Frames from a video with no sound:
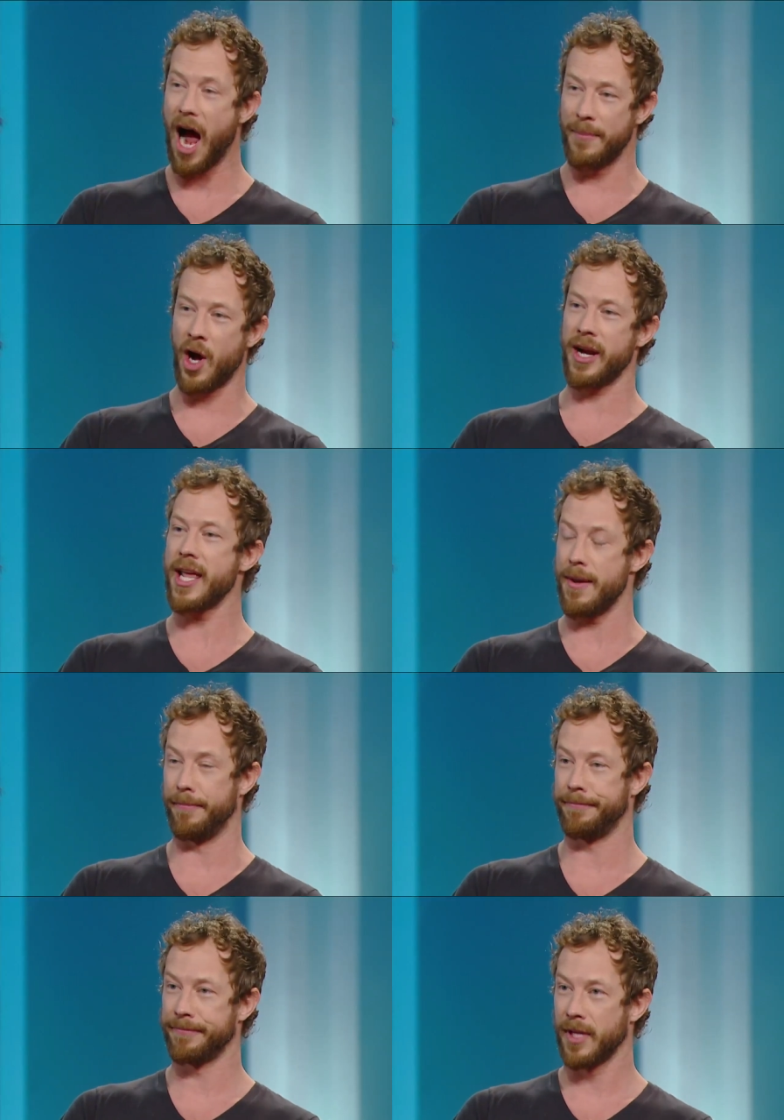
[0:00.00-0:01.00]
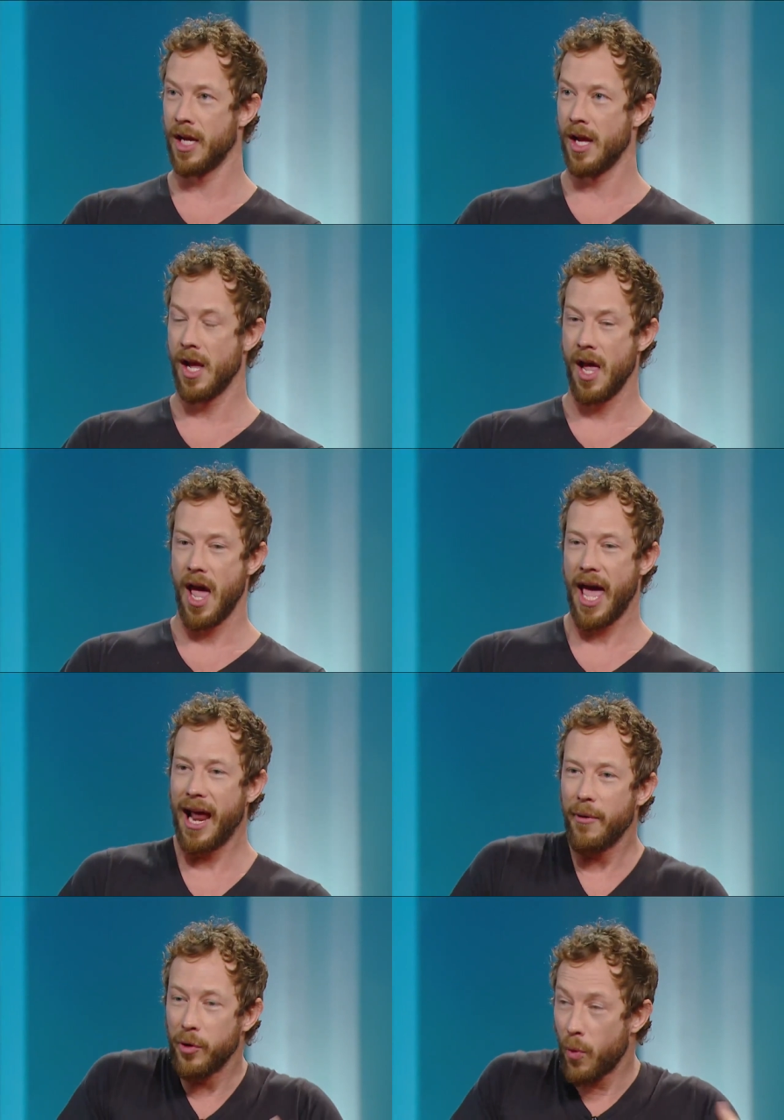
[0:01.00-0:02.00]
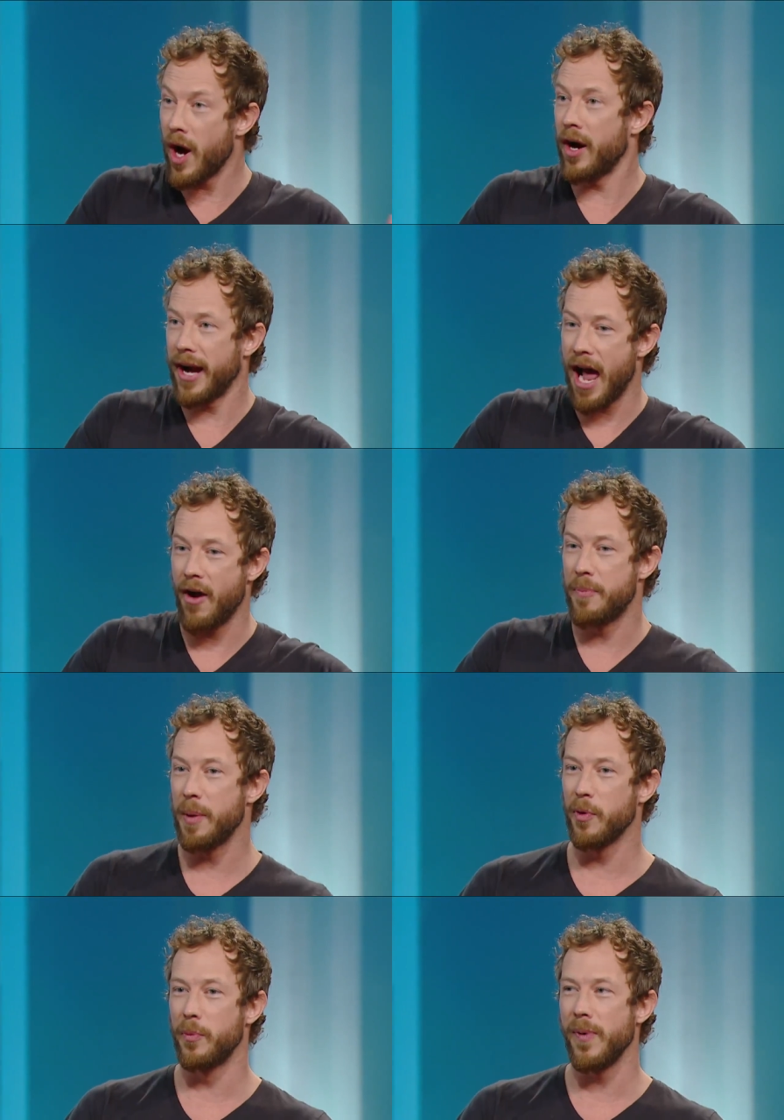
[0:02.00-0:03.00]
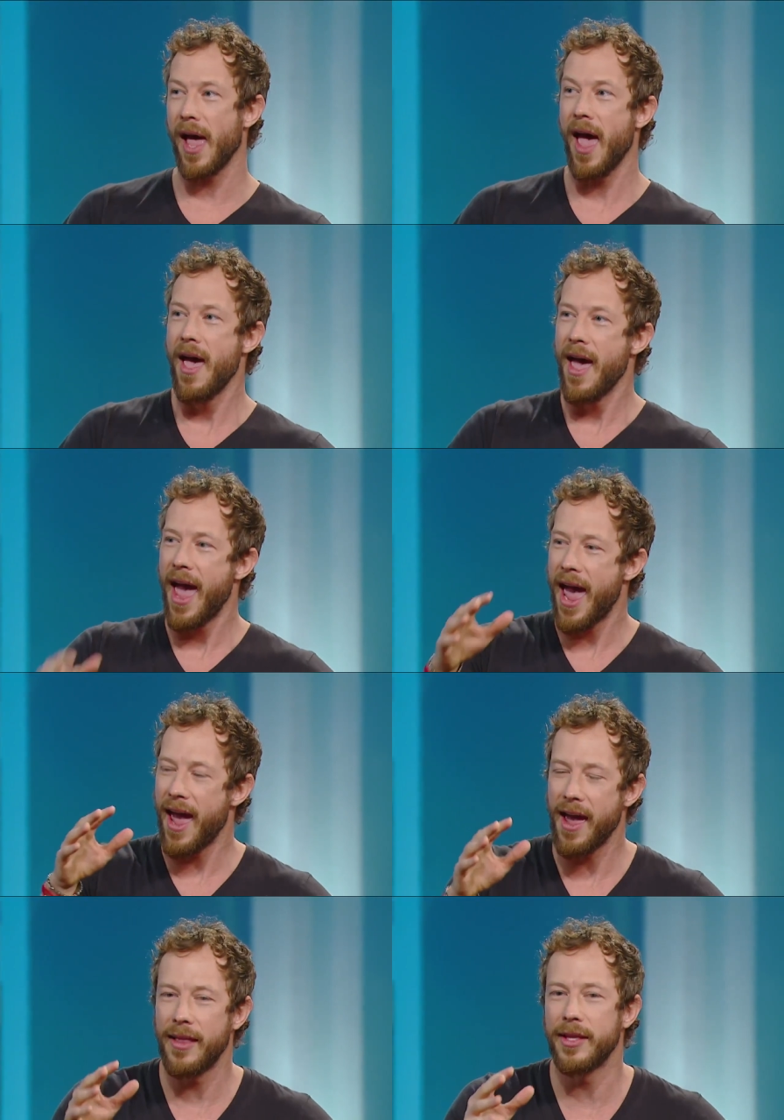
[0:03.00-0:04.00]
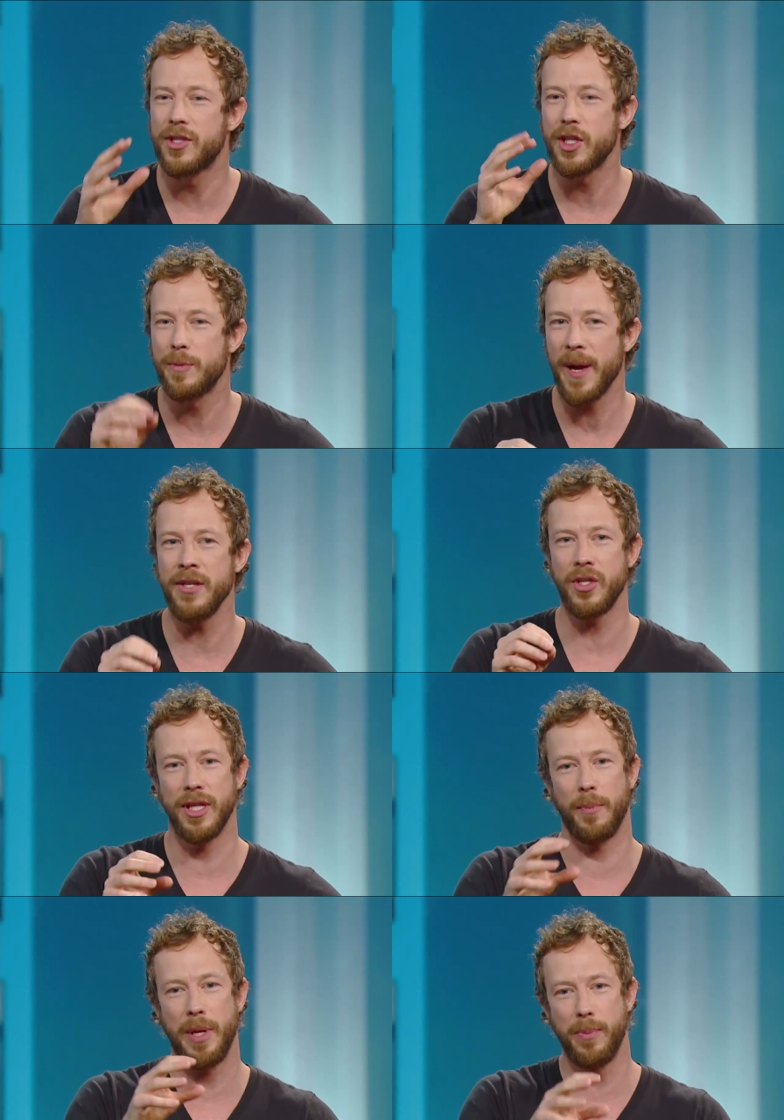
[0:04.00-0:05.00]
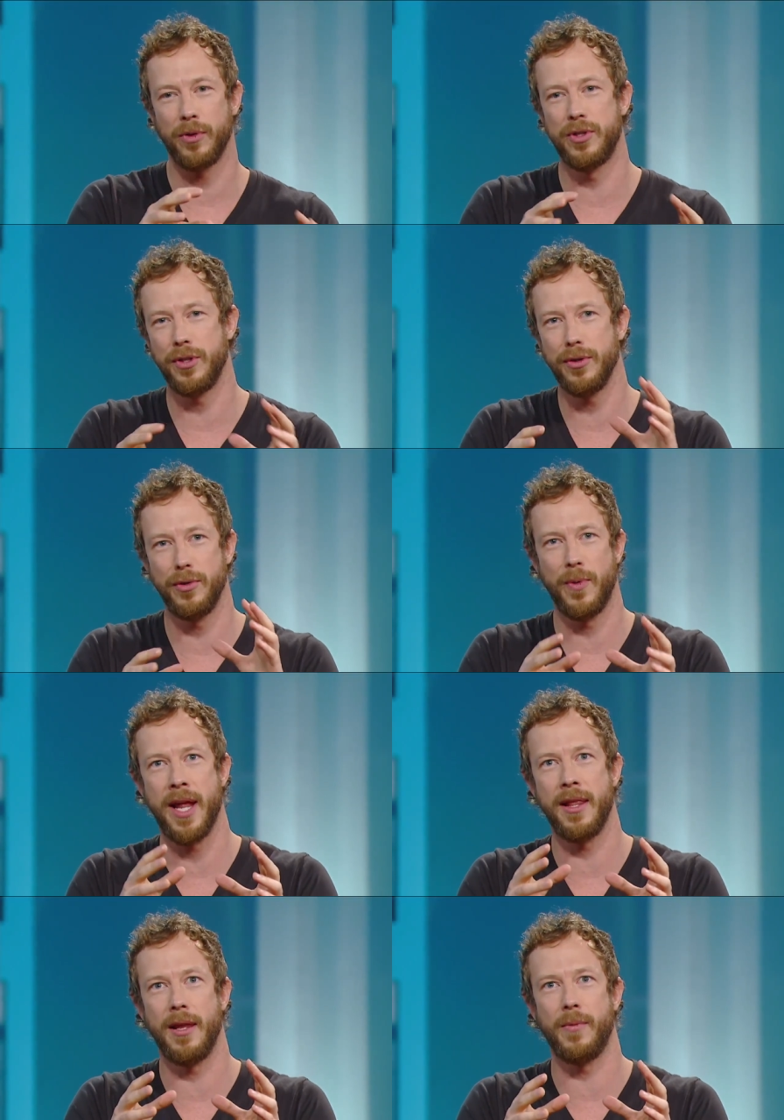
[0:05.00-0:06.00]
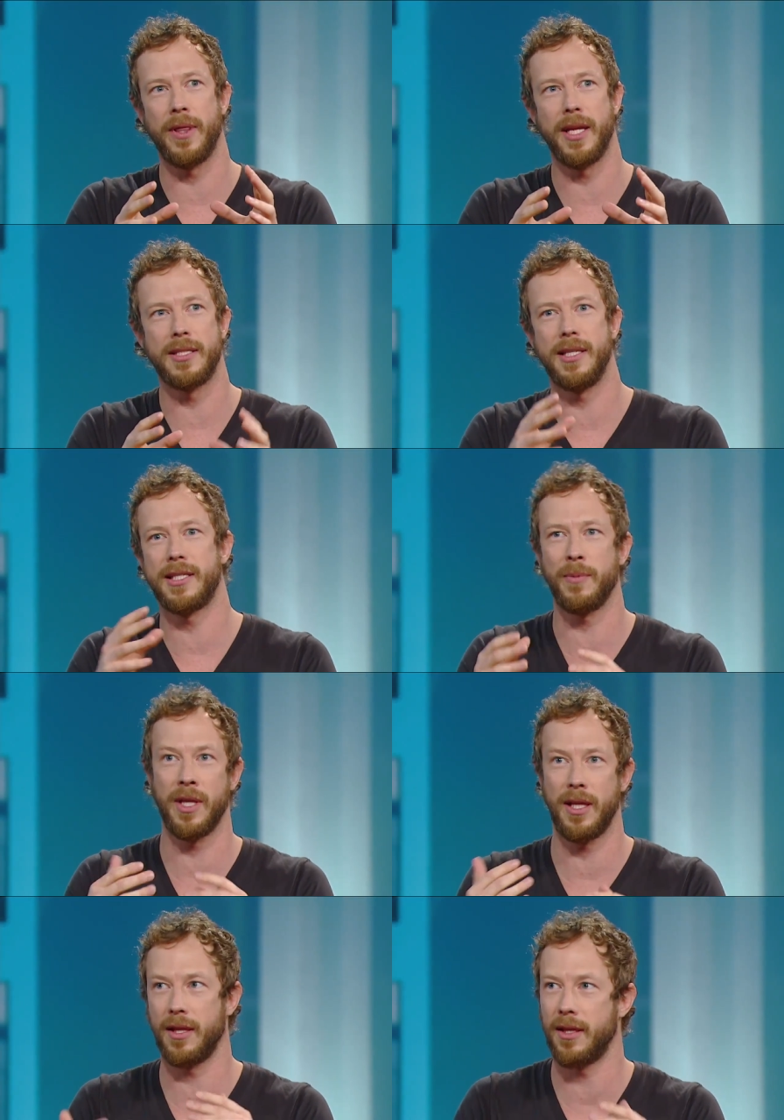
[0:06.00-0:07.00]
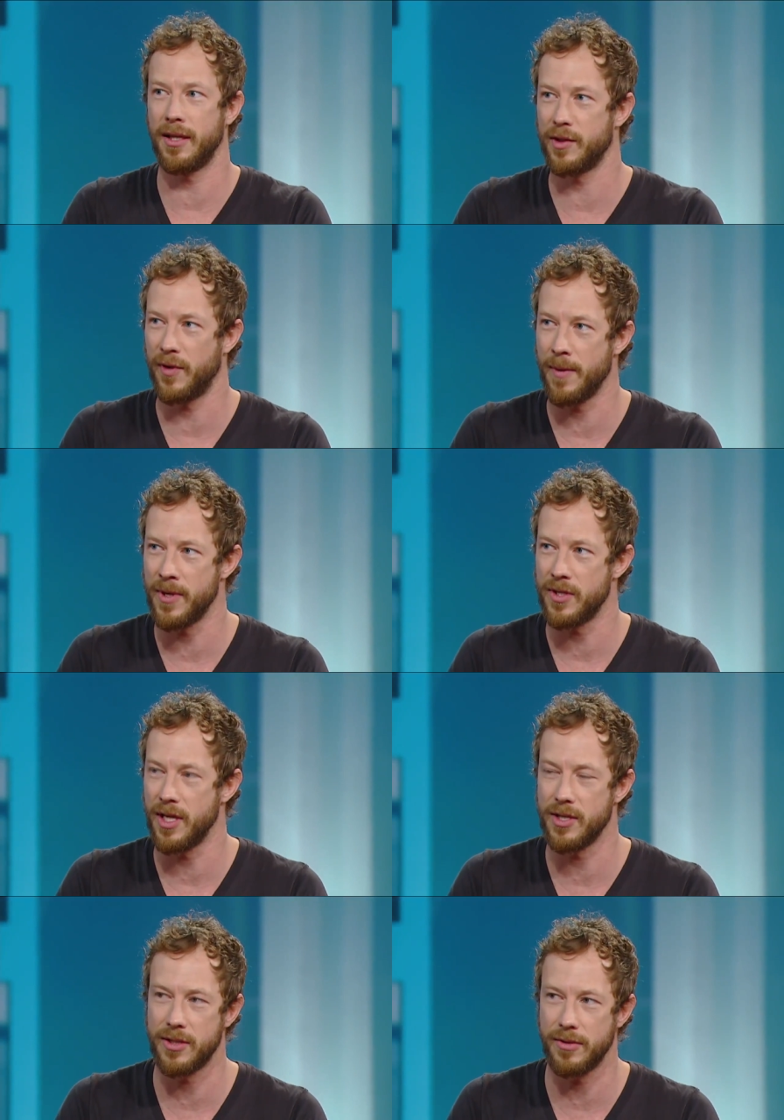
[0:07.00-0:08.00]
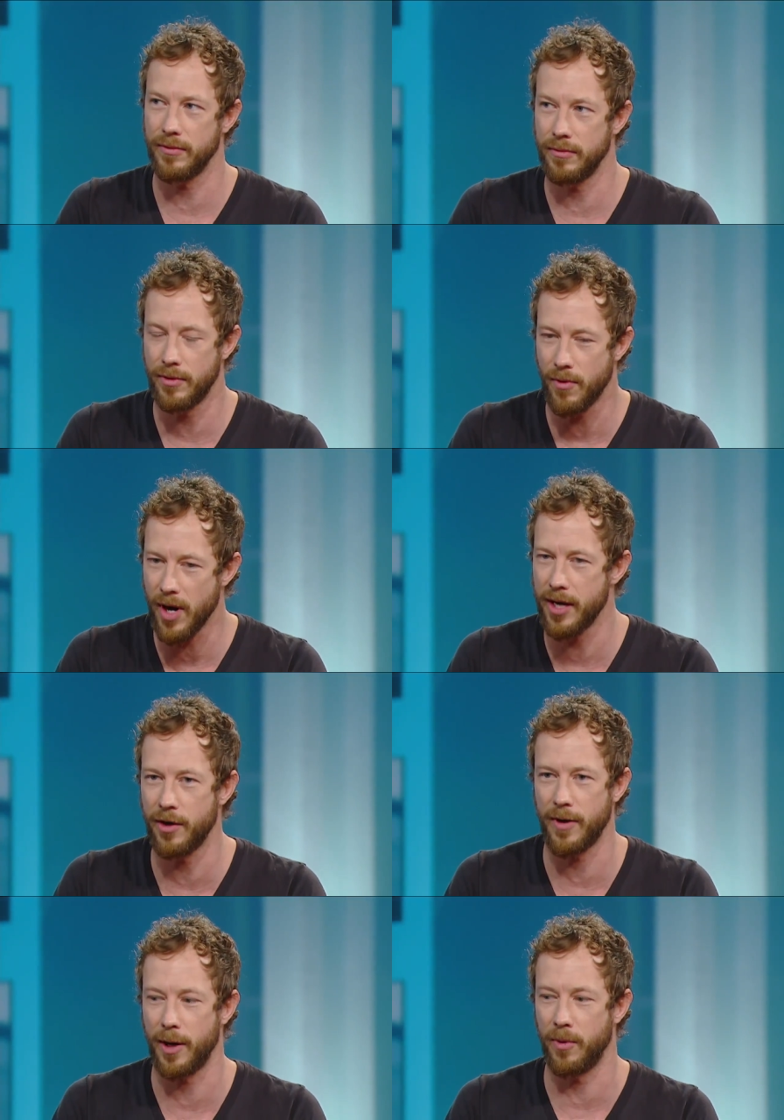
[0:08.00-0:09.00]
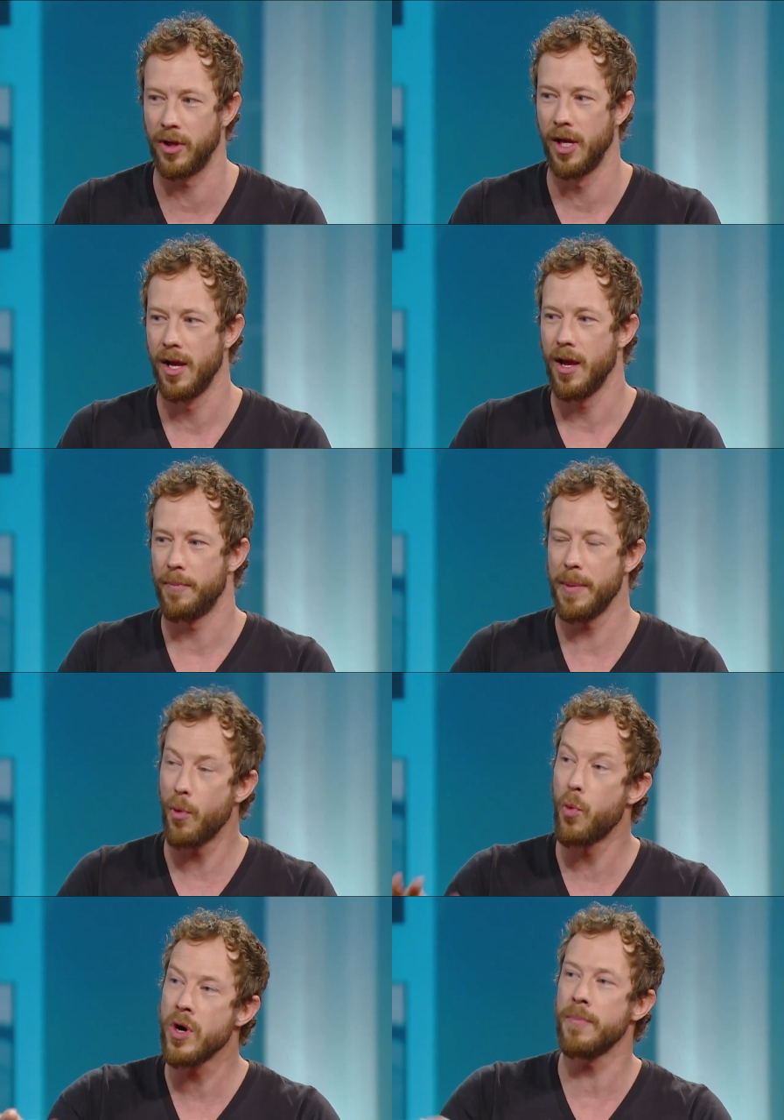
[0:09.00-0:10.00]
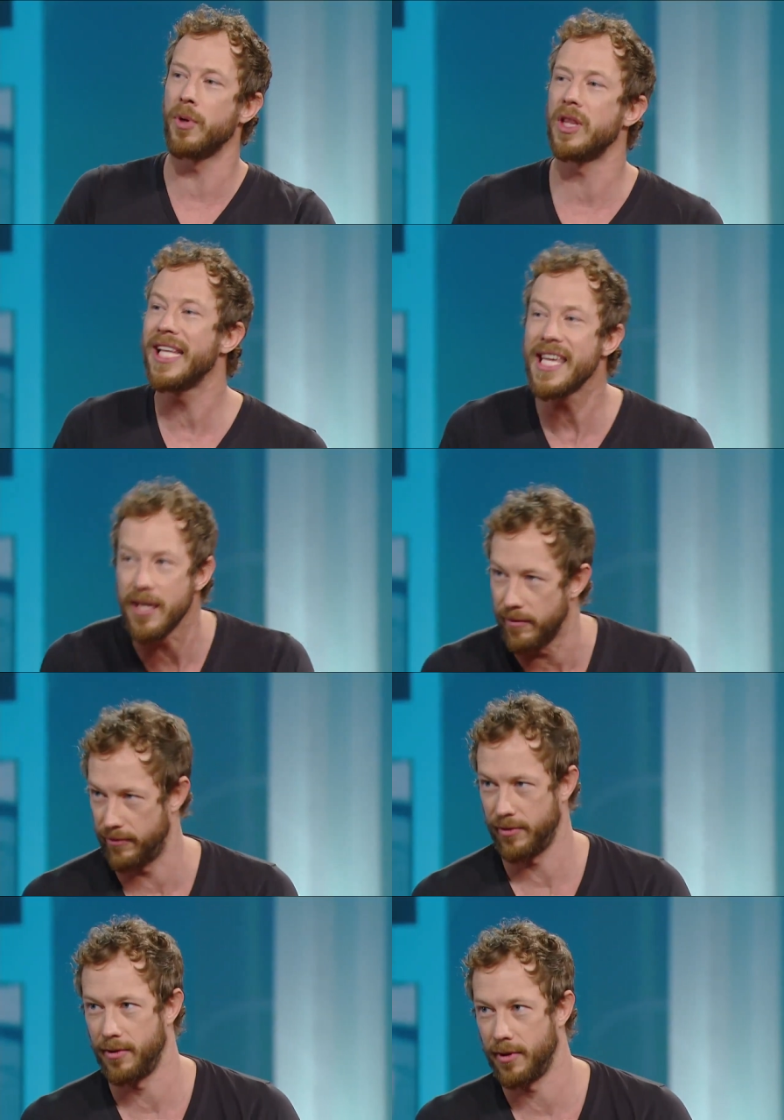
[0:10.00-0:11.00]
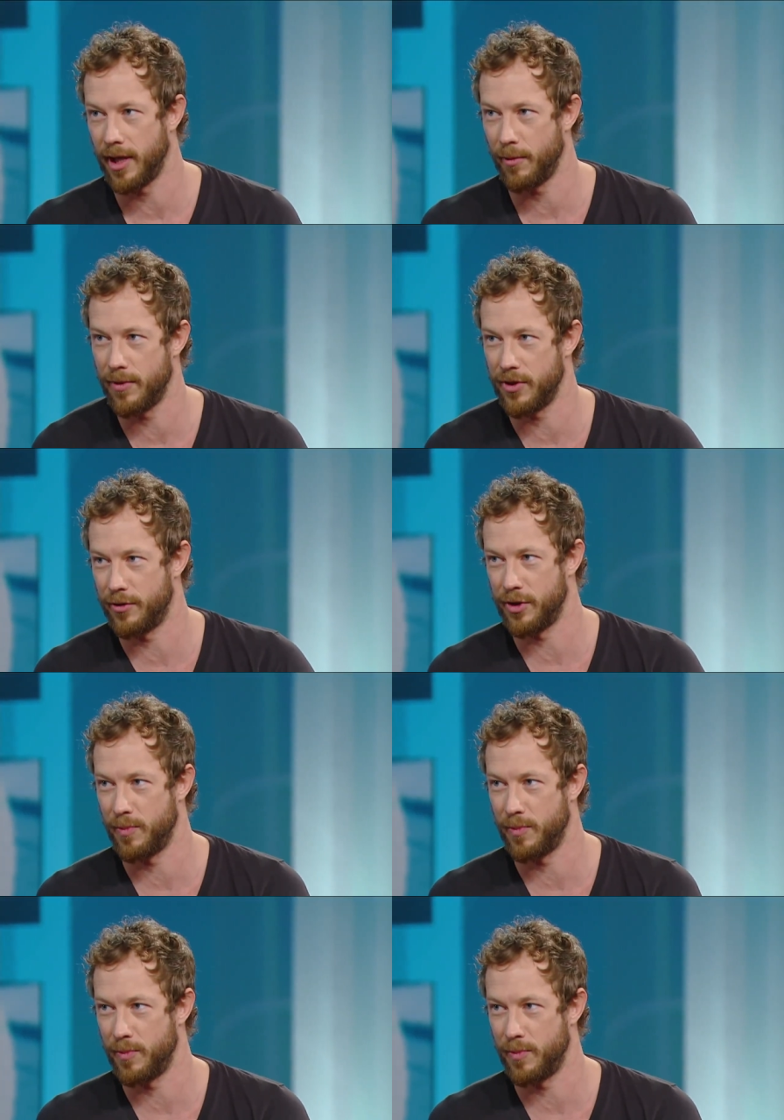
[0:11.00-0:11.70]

"I'm not him," and I would wear it out, and people, would, and the suspension that people do when when they see someone that they think is famous is quite incredible. People wouldn't believe that I wasn't